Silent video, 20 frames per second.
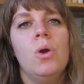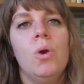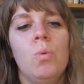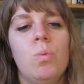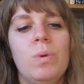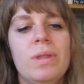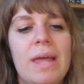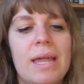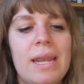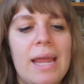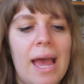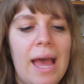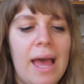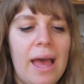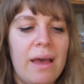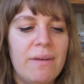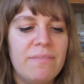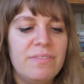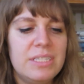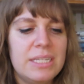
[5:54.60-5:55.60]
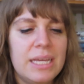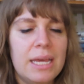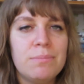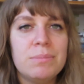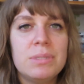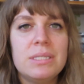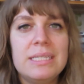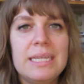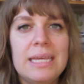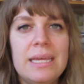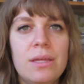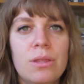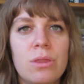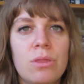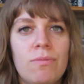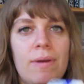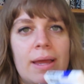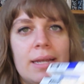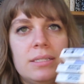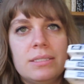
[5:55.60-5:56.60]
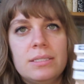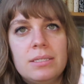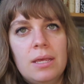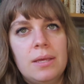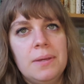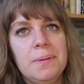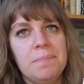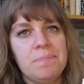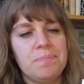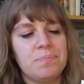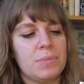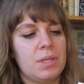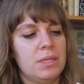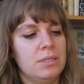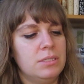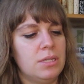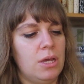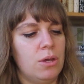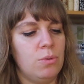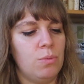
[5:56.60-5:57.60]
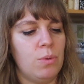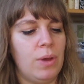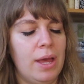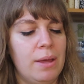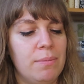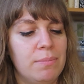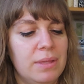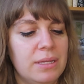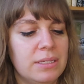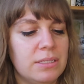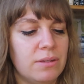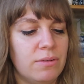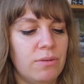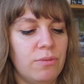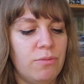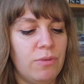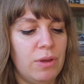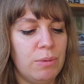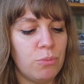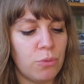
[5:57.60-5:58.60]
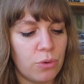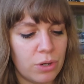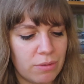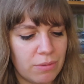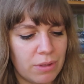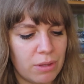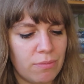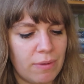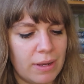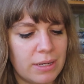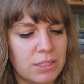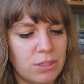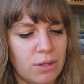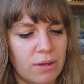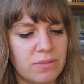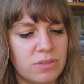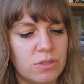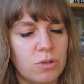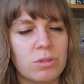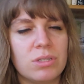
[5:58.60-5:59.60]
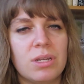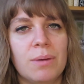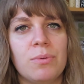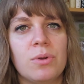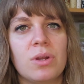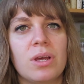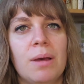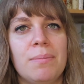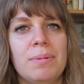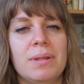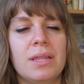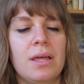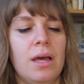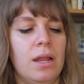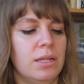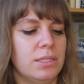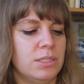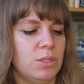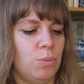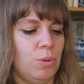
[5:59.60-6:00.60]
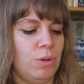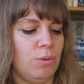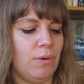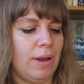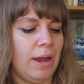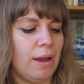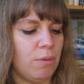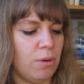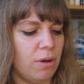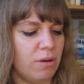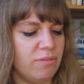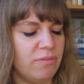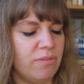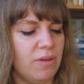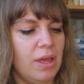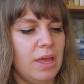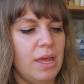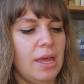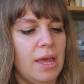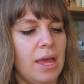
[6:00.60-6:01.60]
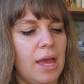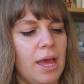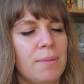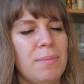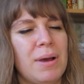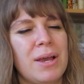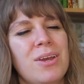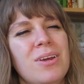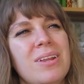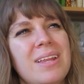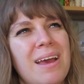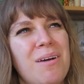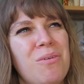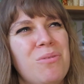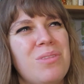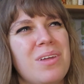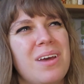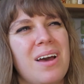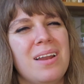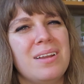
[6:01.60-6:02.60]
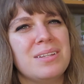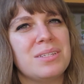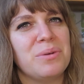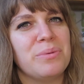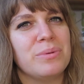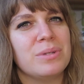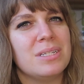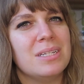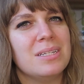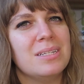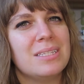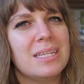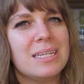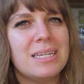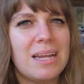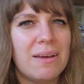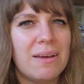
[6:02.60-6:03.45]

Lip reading: We then have DMC threads. So these are embroidery threads, so I've stocked up on a couple of colours that we were out of. I couldn't get all the colours I wanted because I didn't